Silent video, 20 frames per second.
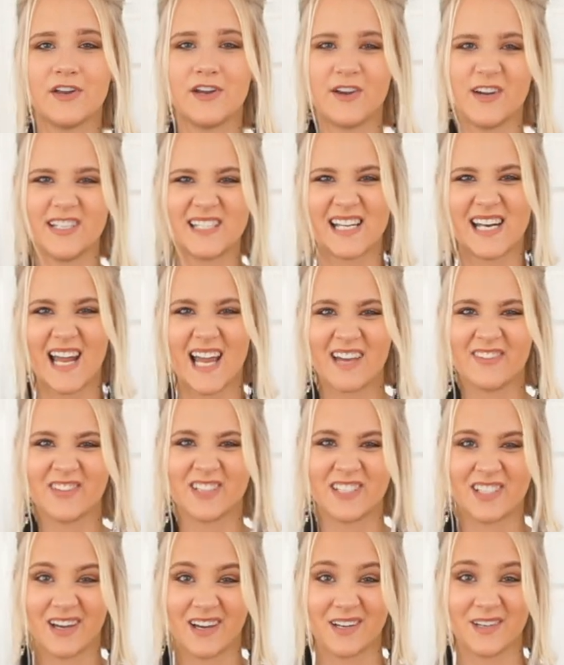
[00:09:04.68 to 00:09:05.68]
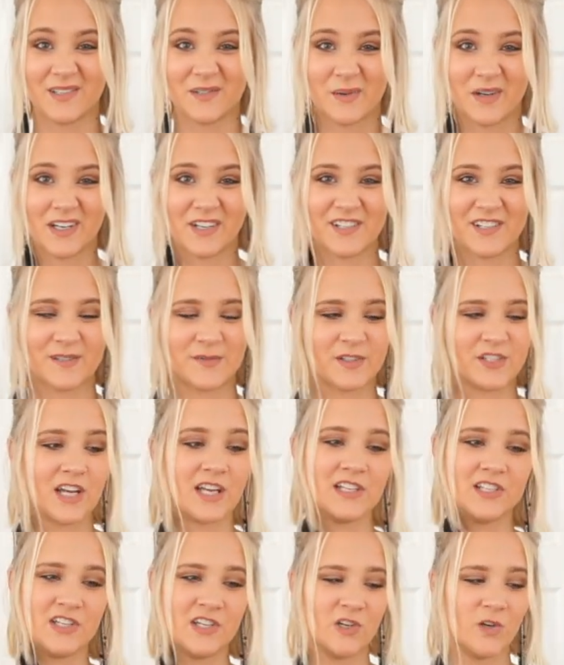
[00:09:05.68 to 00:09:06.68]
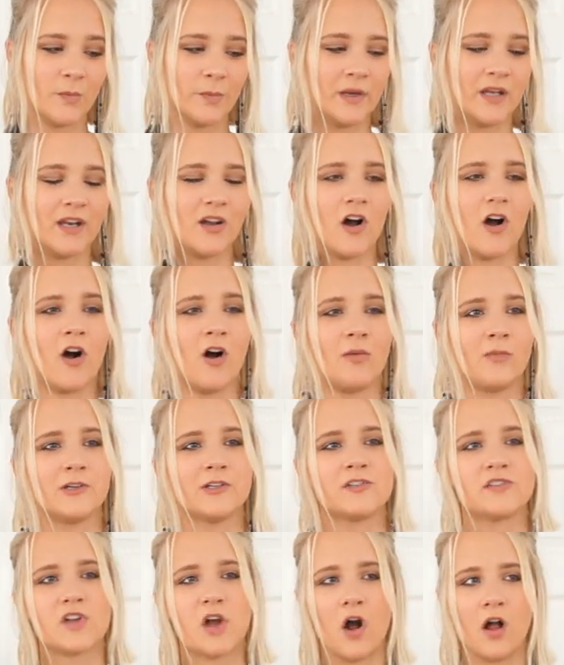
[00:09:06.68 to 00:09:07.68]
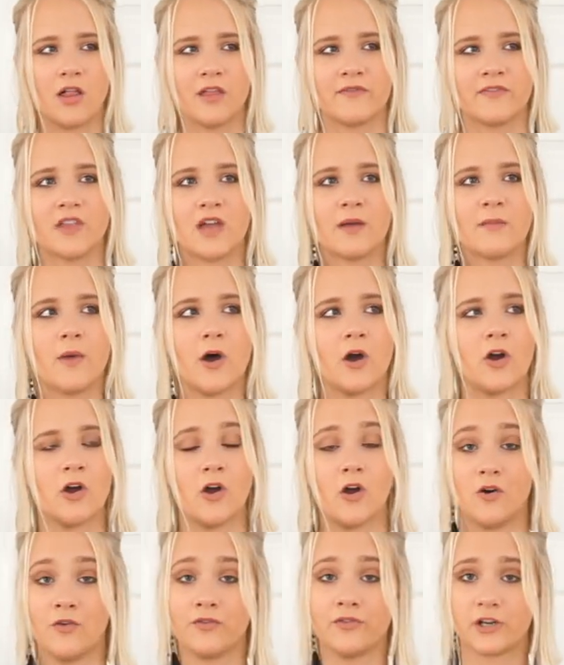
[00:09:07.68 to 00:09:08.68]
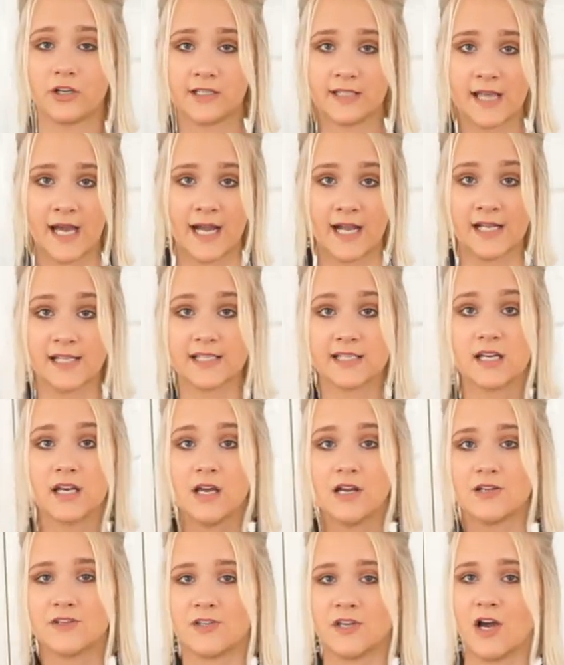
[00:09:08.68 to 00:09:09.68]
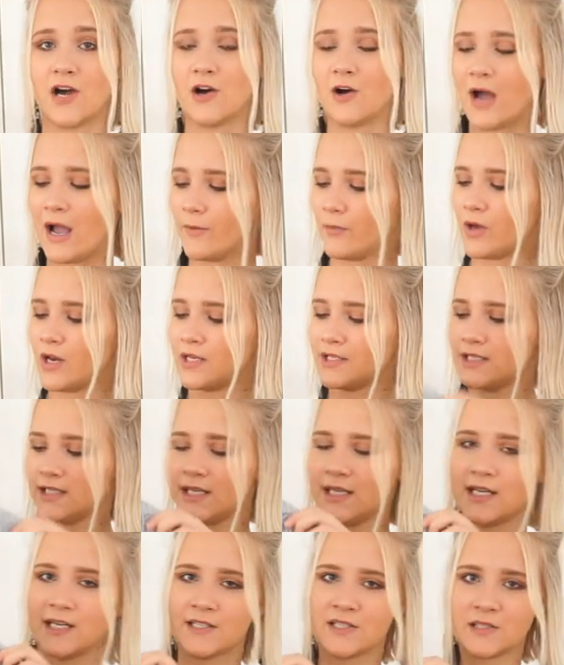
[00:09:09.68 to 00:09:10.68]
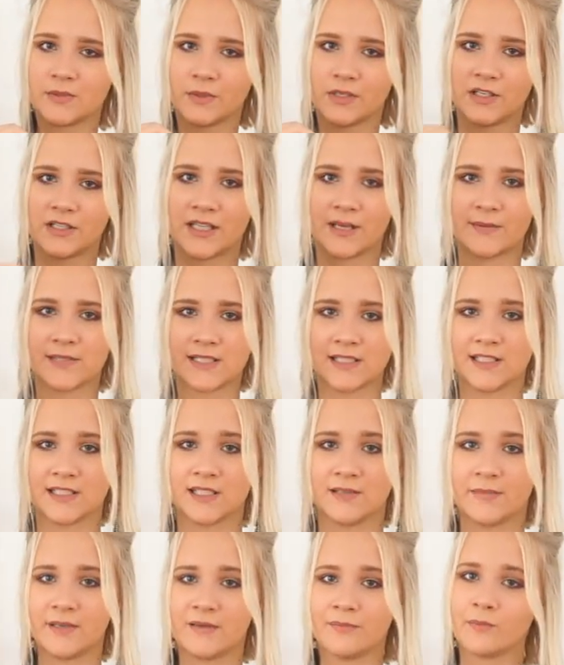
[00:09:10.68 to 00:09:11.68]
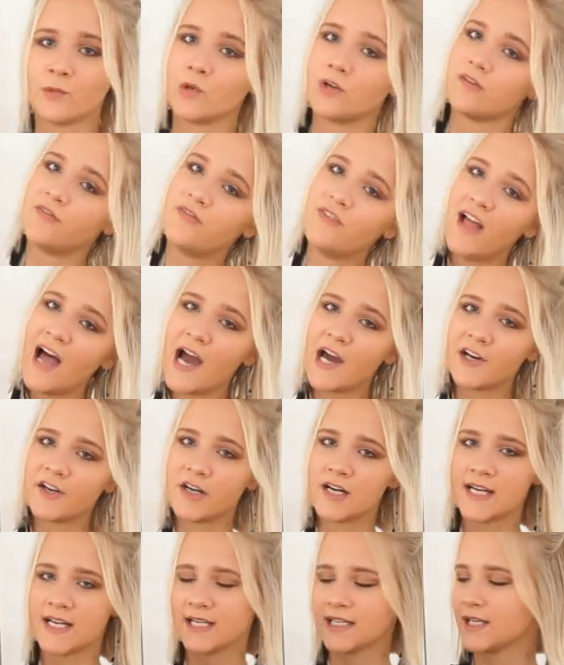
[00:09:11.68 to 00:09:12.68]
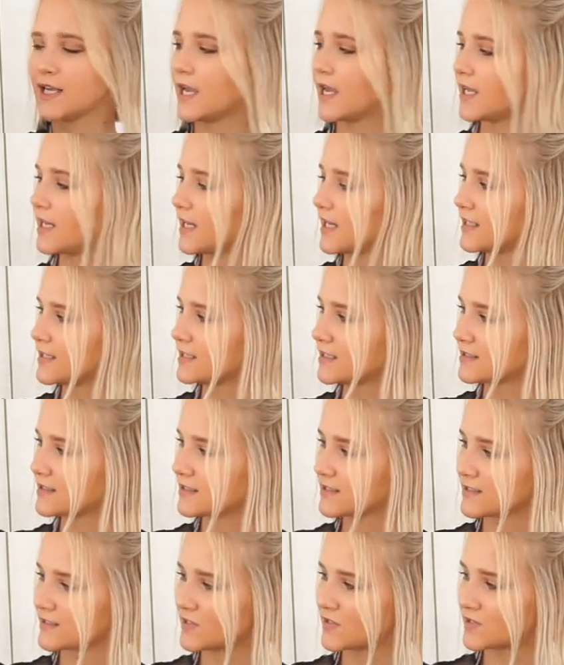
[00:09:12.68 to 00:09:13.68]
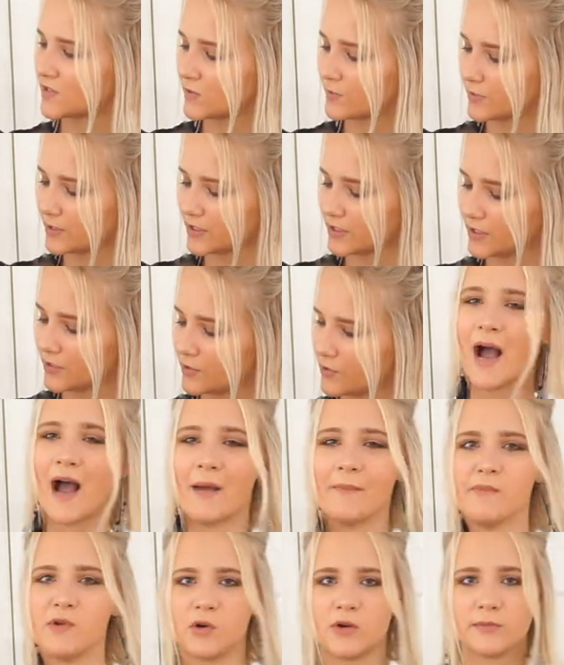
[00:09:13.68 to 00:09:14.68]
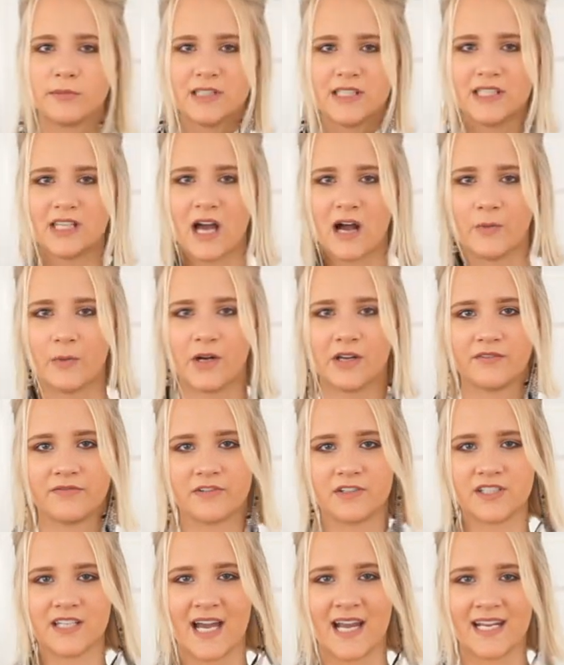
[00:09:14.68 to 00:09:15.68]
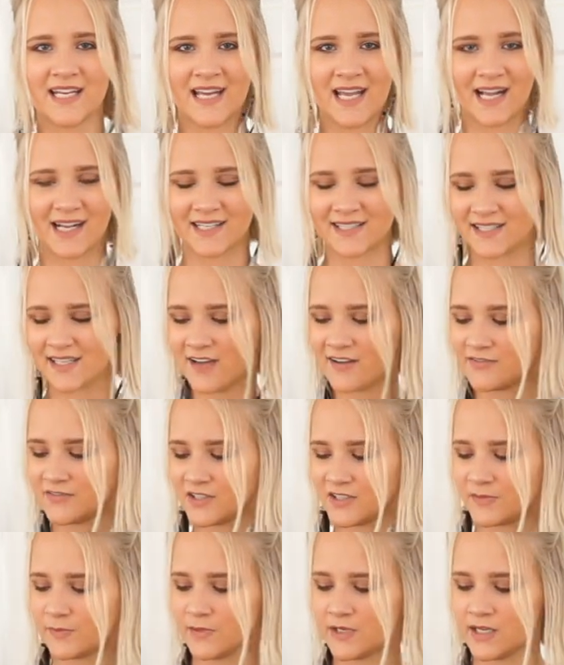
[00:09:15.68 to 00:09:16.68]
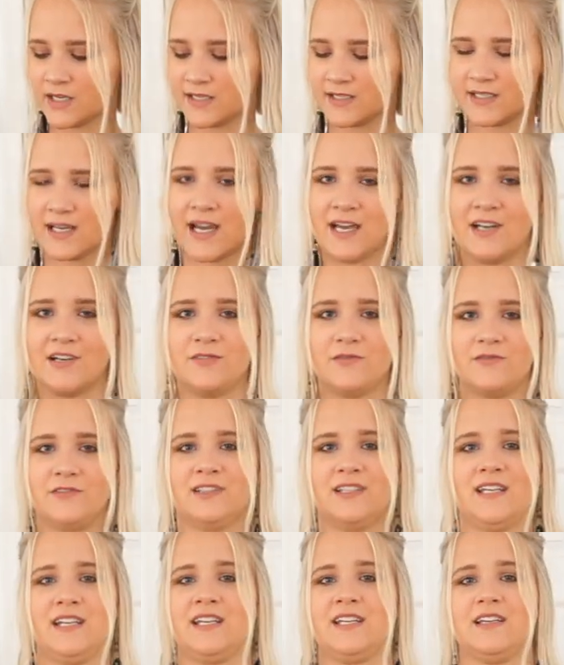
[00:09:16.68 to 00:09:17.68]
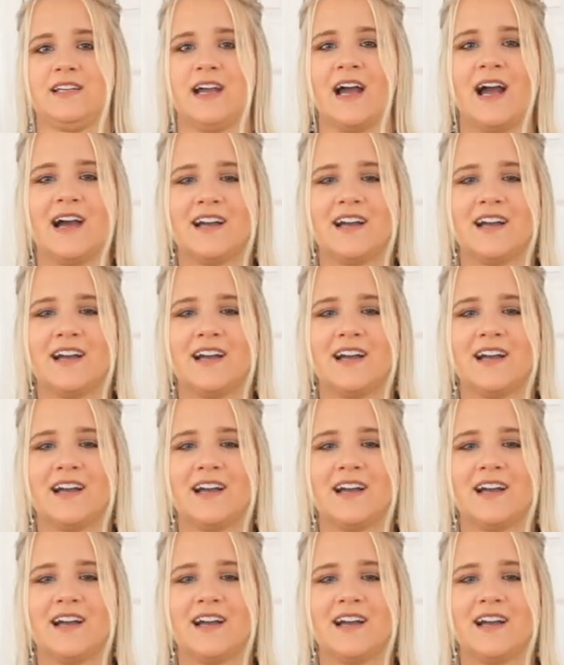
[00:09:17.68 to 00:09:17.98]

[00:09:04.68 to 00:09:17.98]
I know I said I have a ton of sweaters, which I do, but almost all of them are oversized. So I wanted to get a sweater that was a little bit more flattering, and I think that this is super cute. I'm normally not one for tight neck stuff just because I don't like,